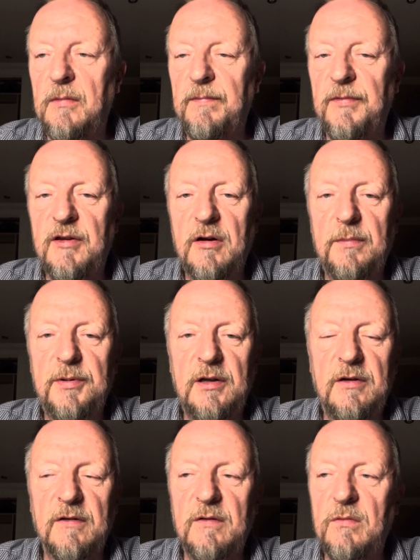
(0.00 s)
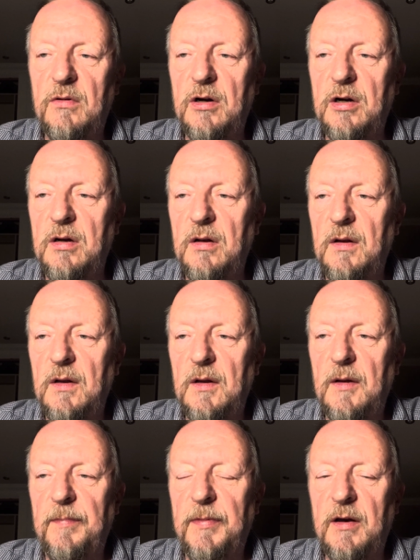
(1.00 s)
therapy, doesn't work,
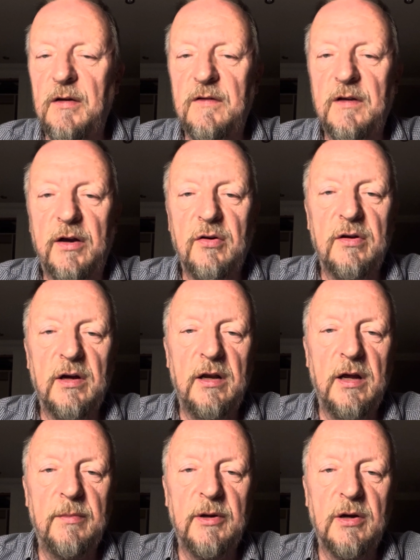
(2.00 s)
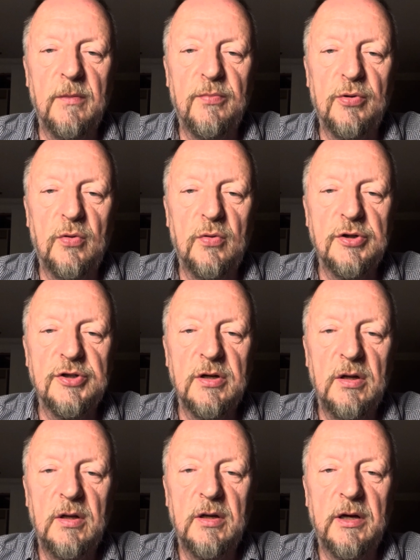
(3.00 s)
a psychodynamic approach
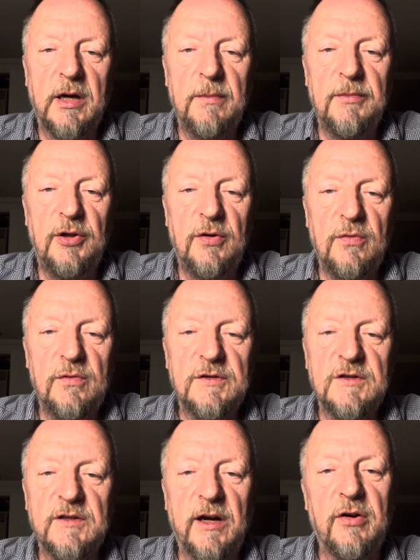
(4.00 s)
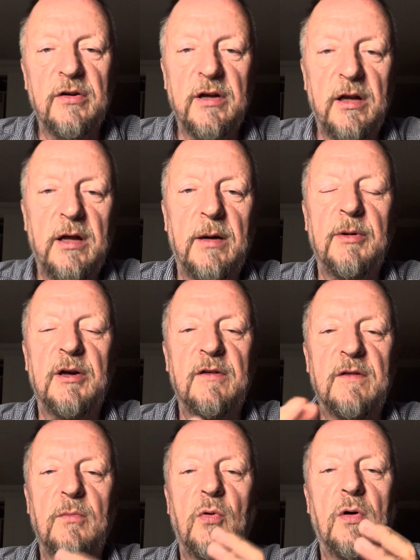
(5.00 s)
can be used. Psychodynamic
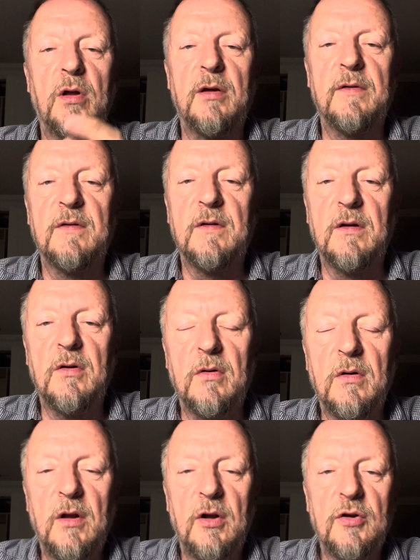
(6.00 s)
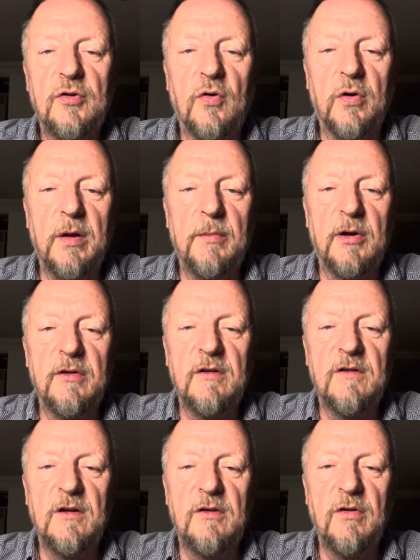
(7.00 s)
is more or less, talking about the
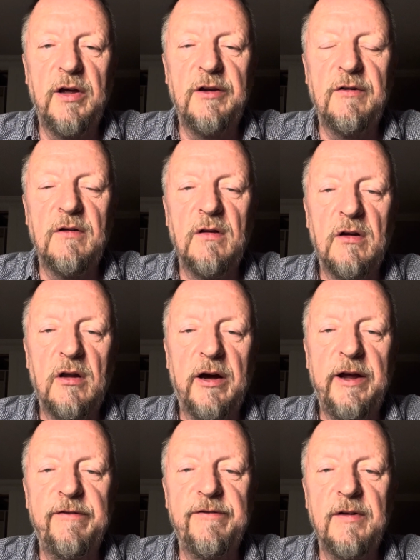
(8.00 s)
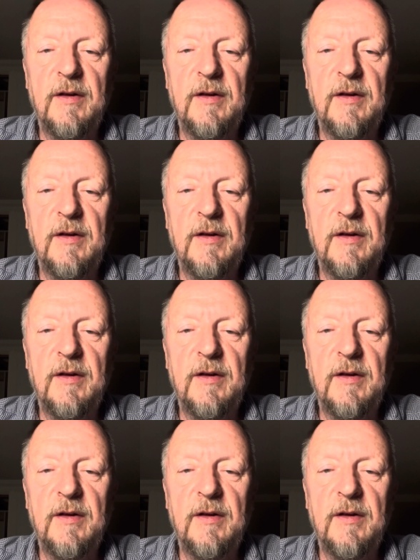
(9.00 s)
situation, the life,